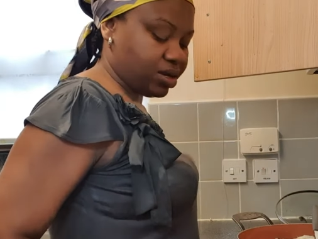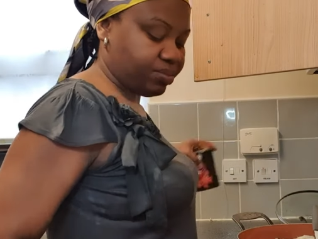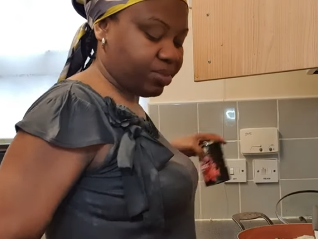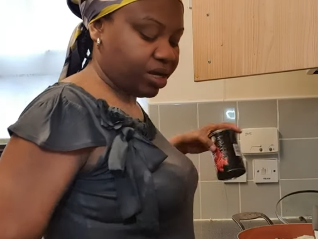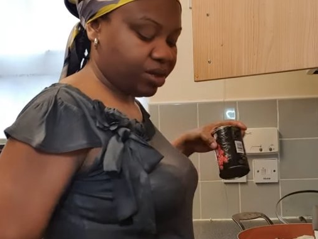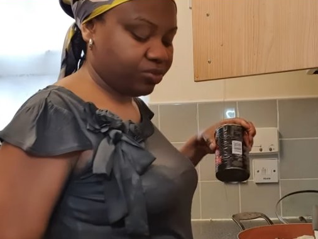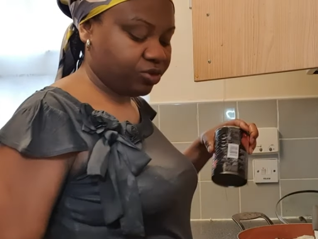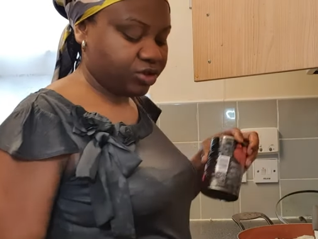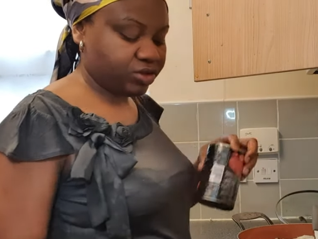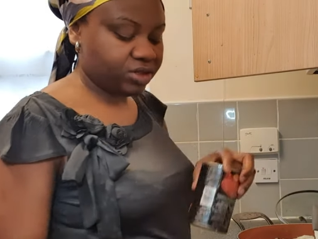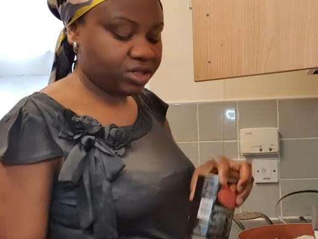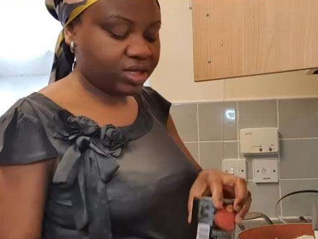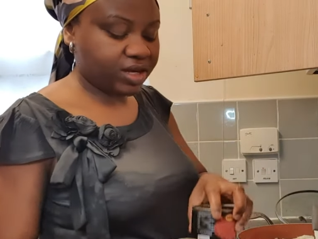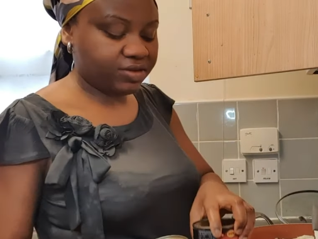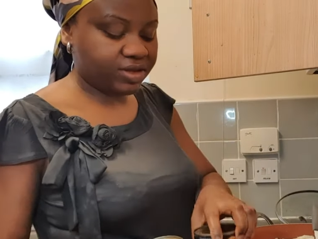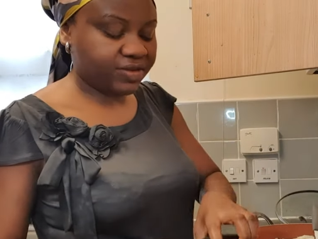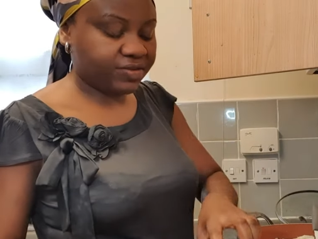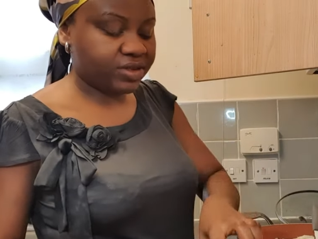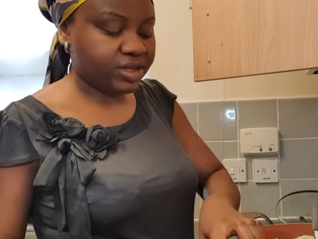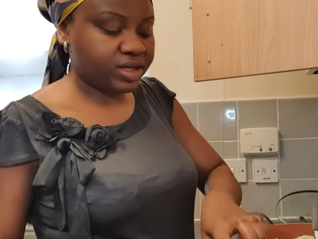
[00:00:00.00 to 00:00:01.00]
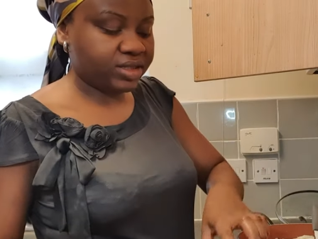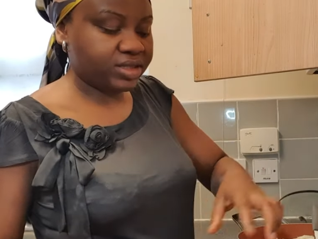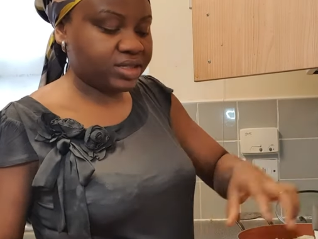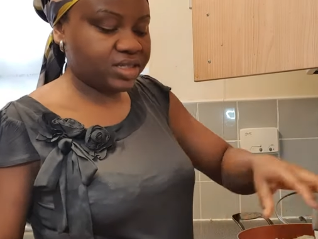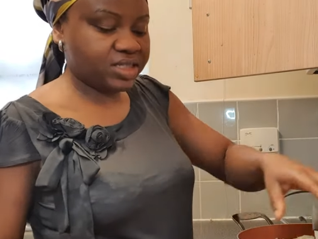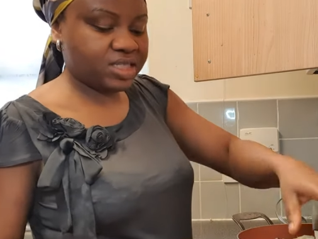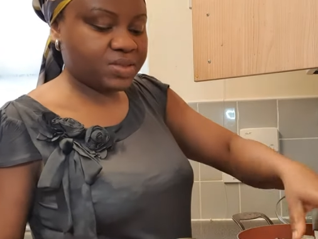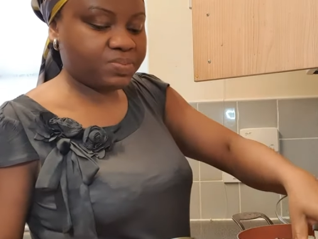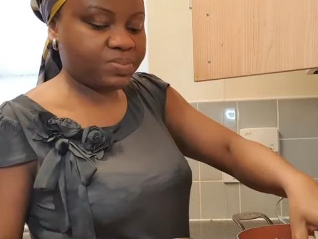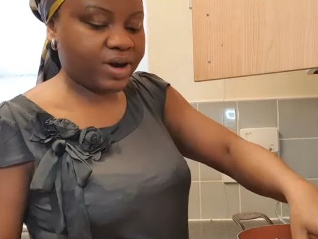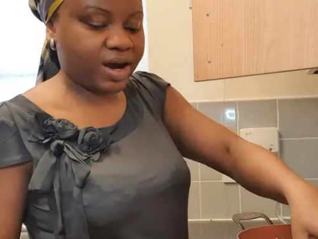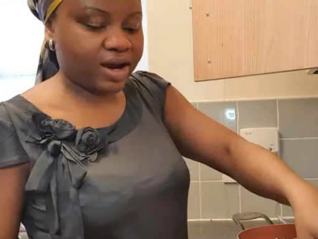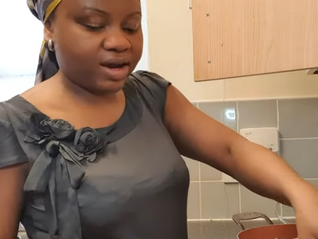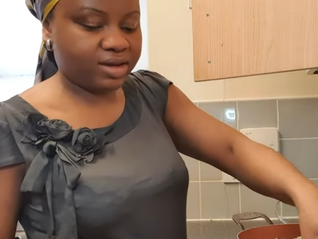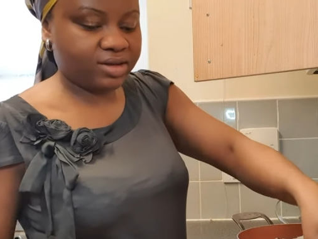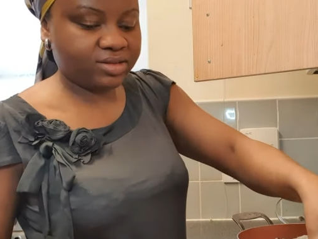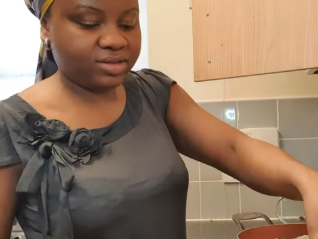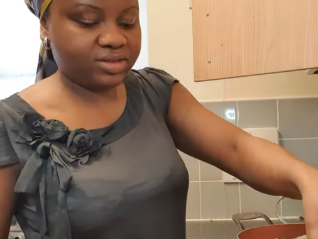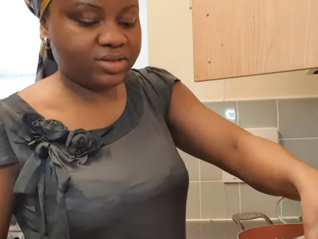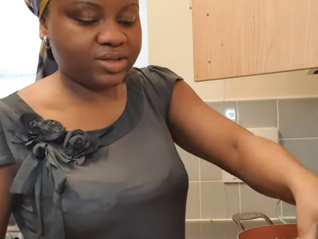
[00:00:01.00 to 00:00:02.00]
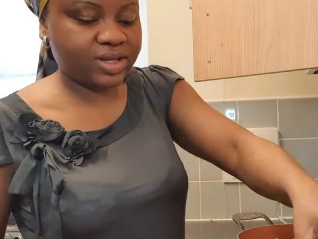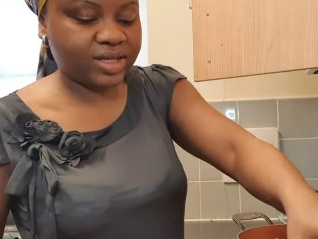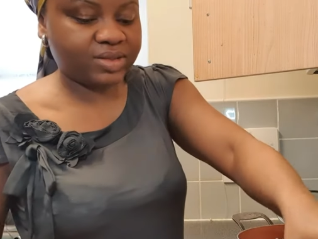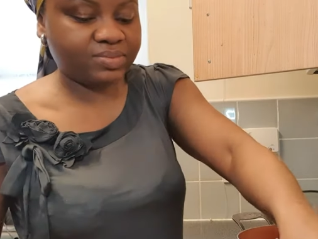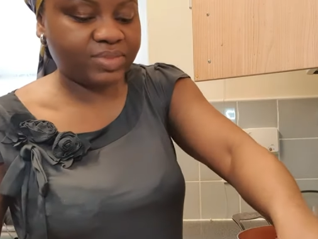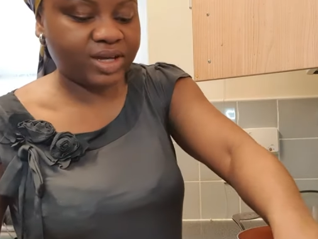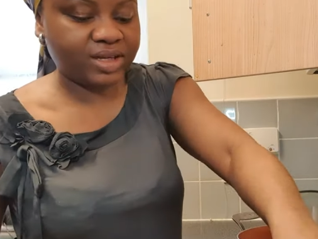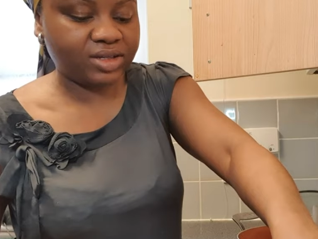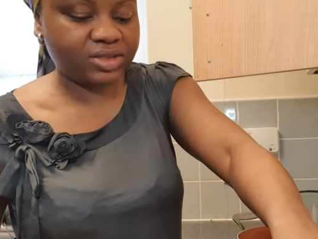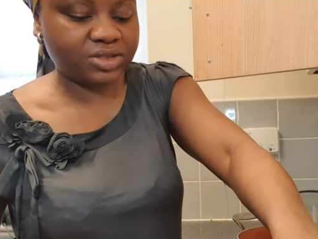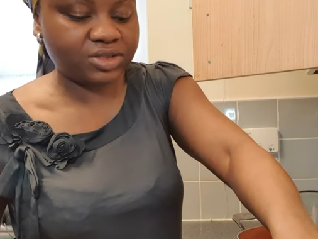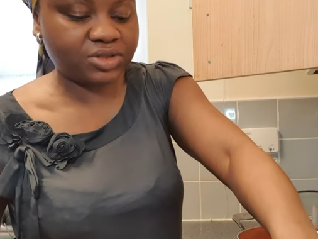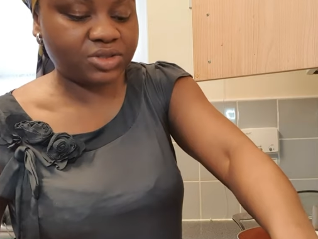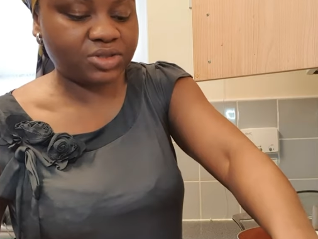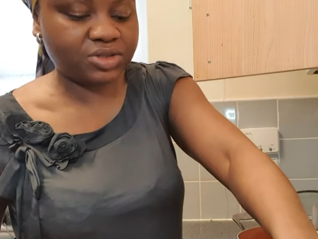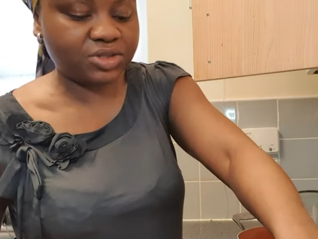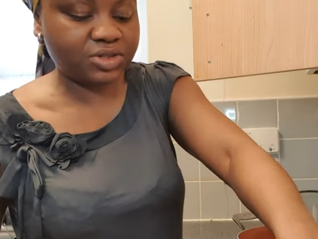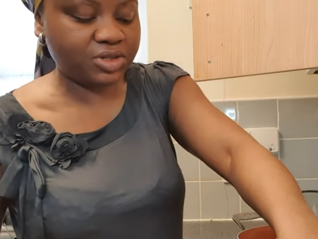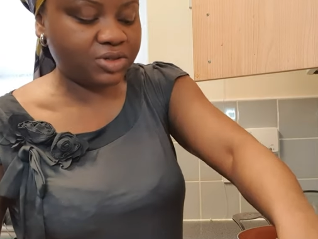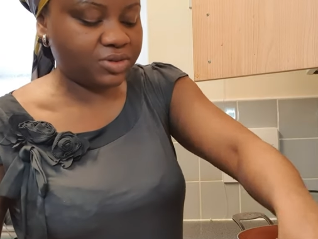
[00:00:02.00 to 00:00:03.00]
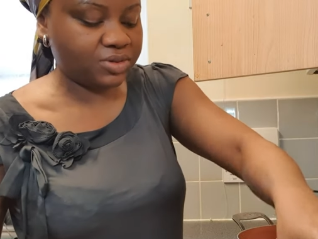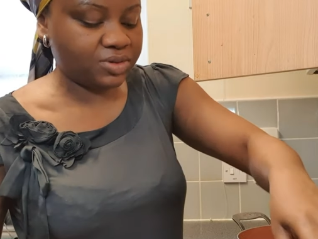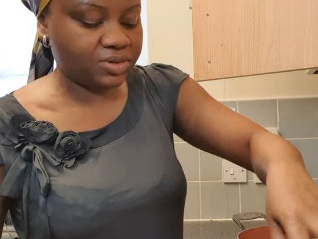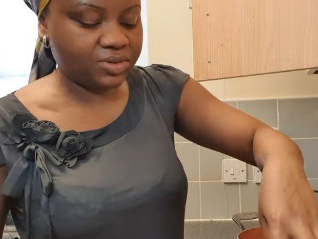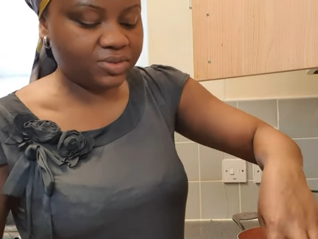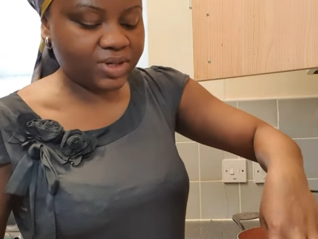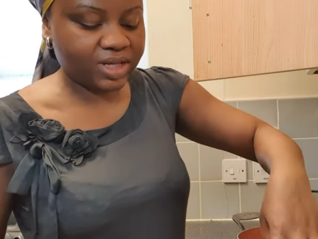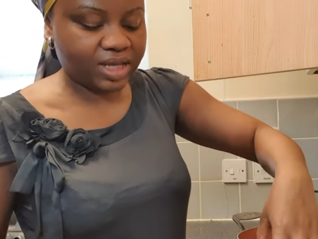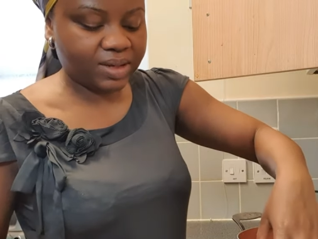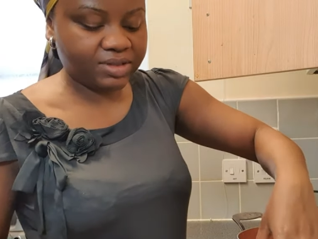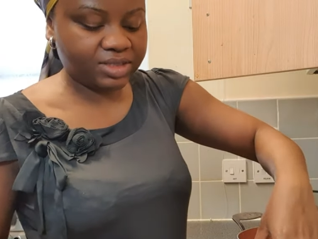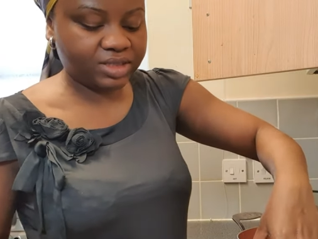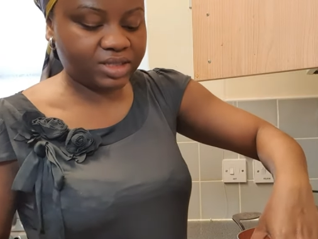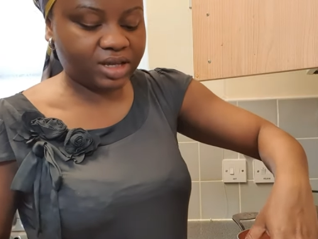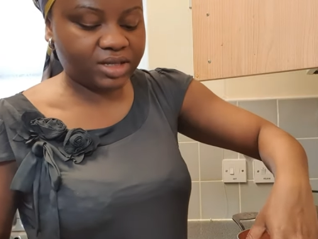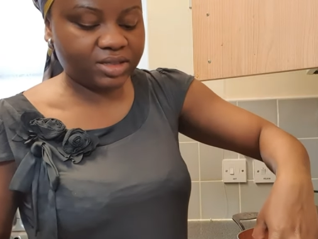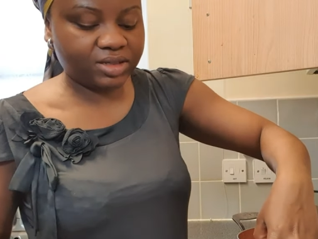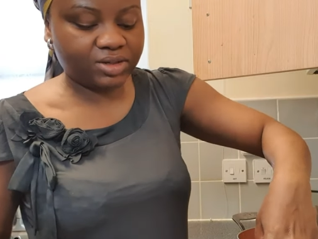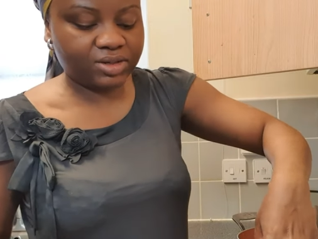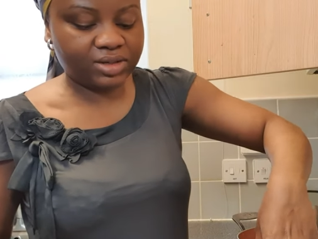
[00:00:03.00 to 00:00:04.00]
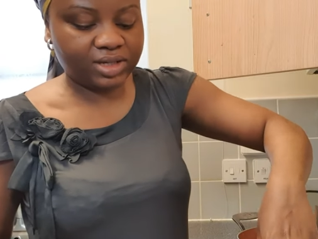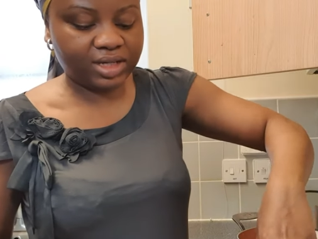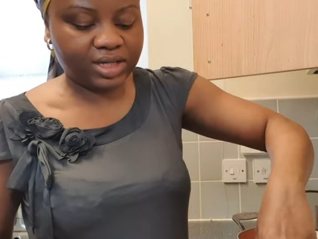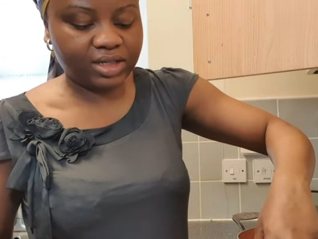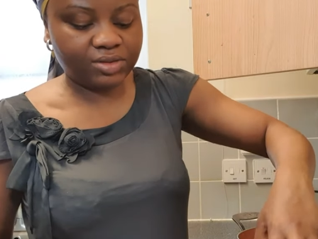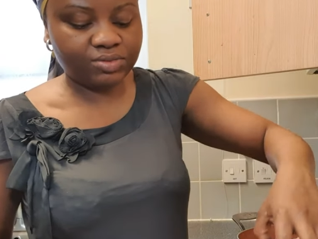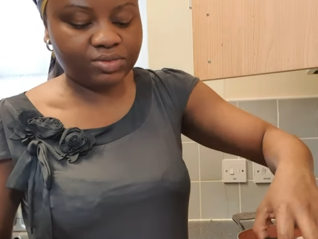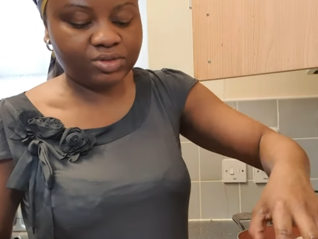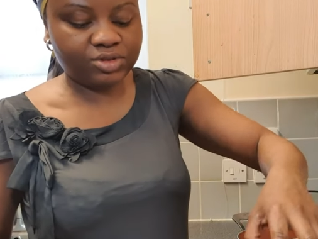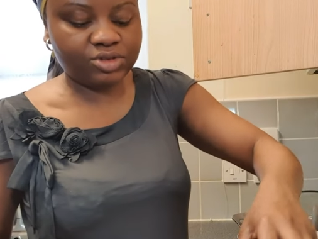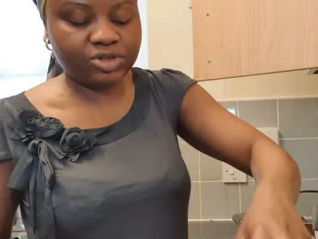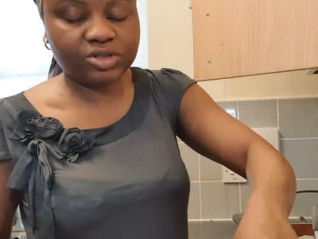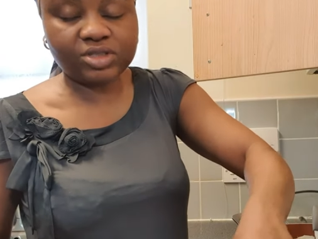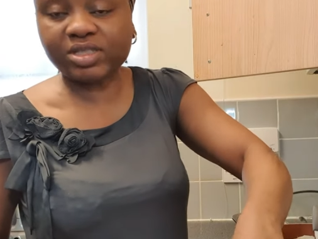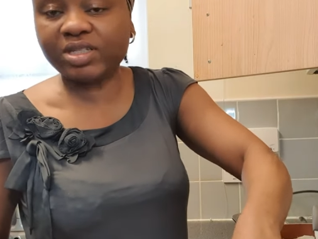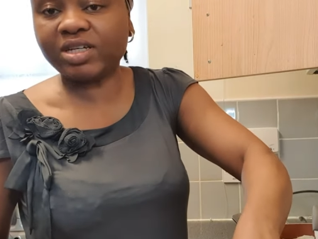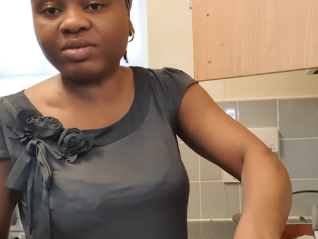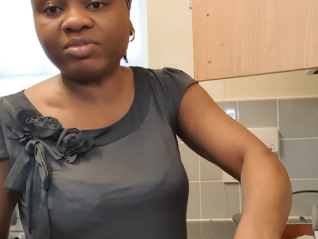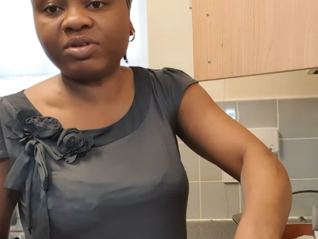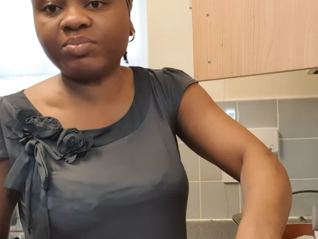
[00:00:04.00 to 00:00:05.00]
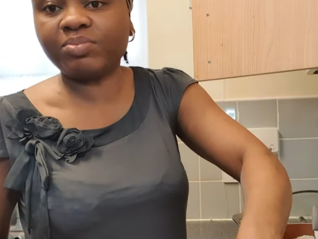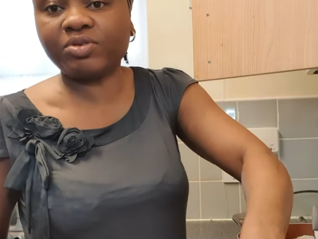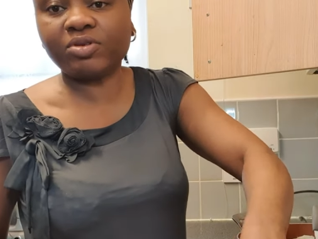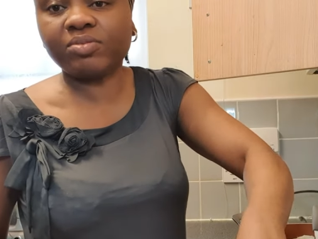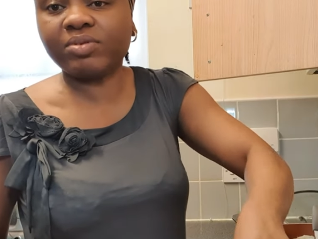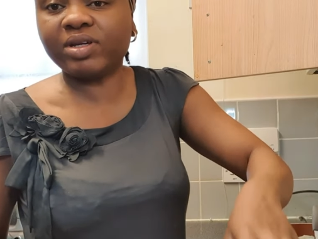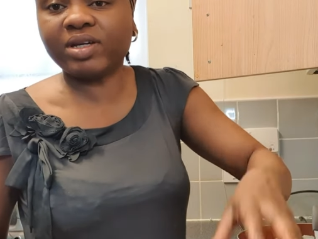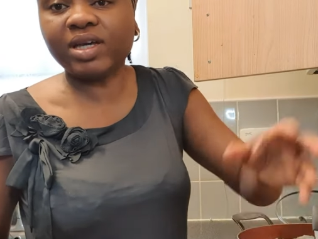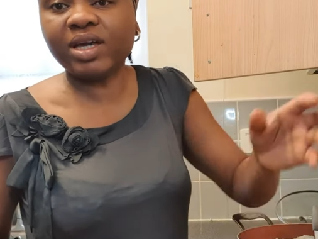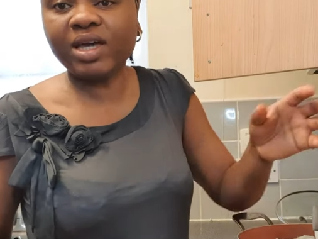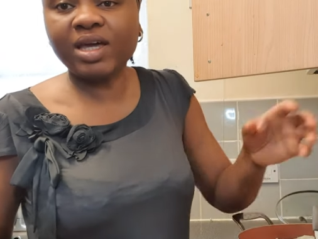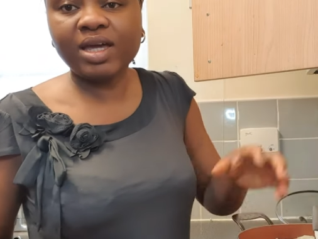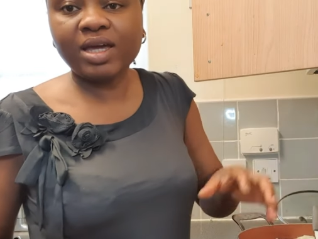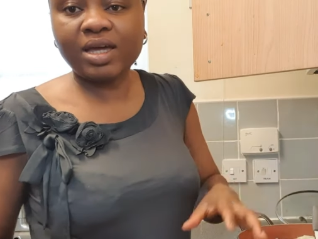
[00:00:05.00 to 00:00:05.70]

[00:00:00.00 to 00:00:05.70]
But usually I would have done this prior so that my stew, when I start to cook it, would just take me probably